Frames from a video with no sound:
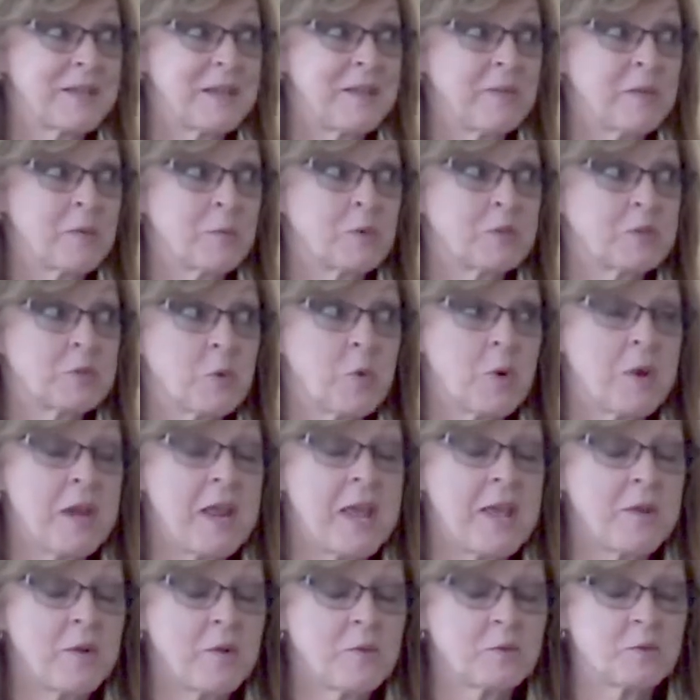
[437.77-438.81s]
and there were
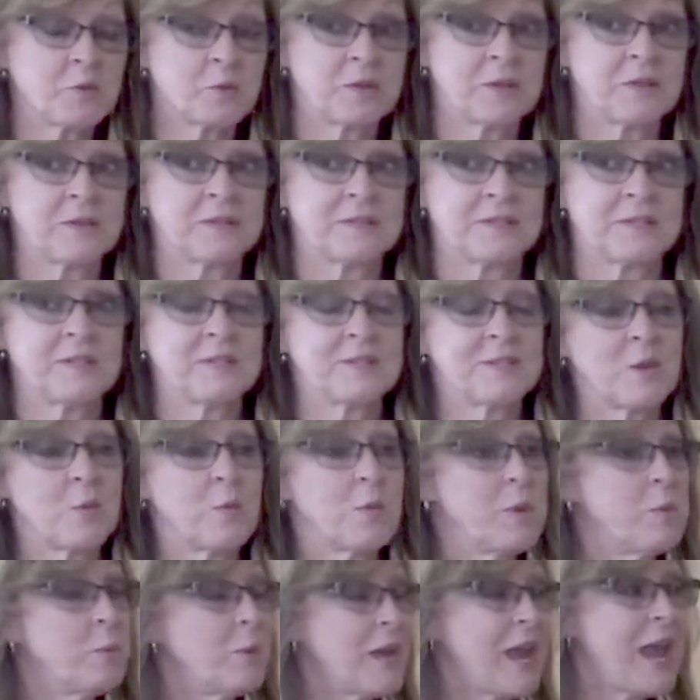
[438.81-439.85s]
tornado drills, and so
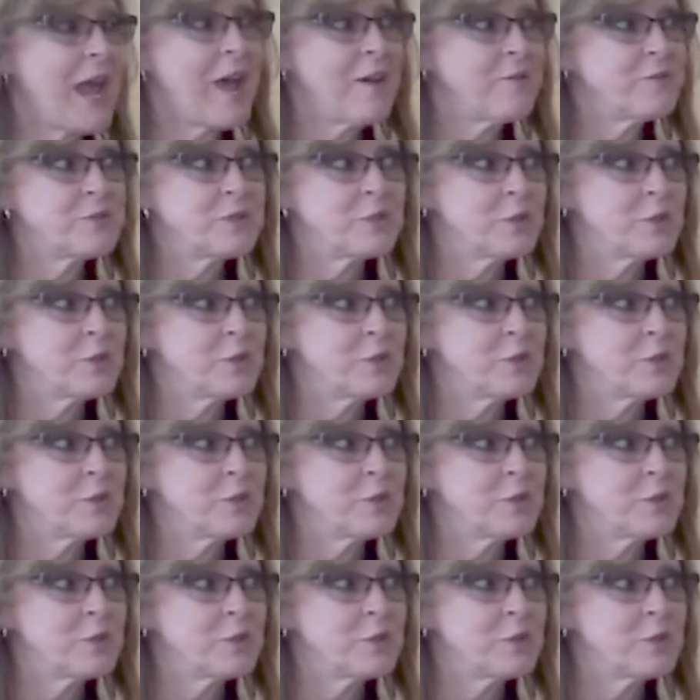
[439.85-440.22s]
we would have to